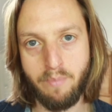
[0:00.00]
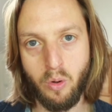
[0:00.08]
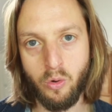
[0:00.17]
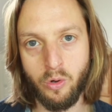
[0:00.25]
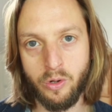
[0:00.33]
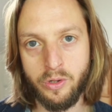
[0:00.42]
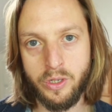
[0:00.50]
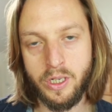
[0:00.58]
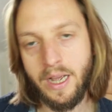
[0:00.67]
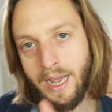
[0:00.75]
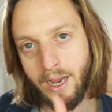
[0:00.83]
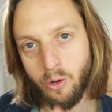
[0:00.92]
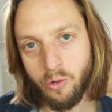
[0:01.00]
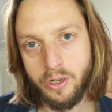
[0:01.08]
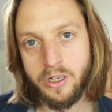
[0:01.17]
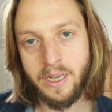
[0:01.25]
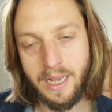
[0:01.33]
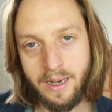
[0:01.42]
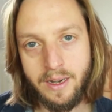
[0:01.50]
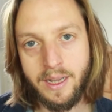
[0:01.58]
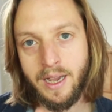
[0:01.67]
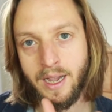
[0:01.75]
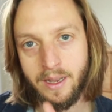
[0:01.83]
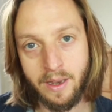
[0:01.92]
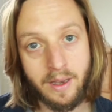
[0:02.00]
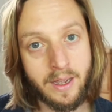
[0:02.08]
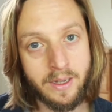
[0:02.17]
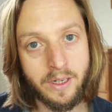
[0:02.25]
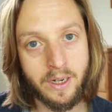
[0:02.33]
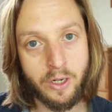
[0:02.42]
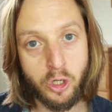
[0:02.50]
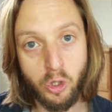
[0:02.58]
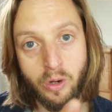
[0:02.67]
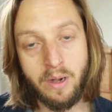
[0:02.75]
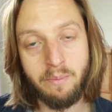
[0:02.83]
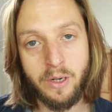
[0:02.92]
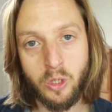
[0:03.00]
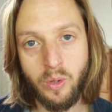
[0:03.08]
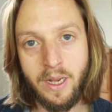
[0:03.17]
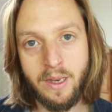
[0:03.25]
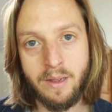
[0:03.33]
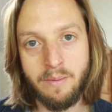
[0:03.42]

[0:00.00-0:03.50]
pause in order to indicate that there's a join between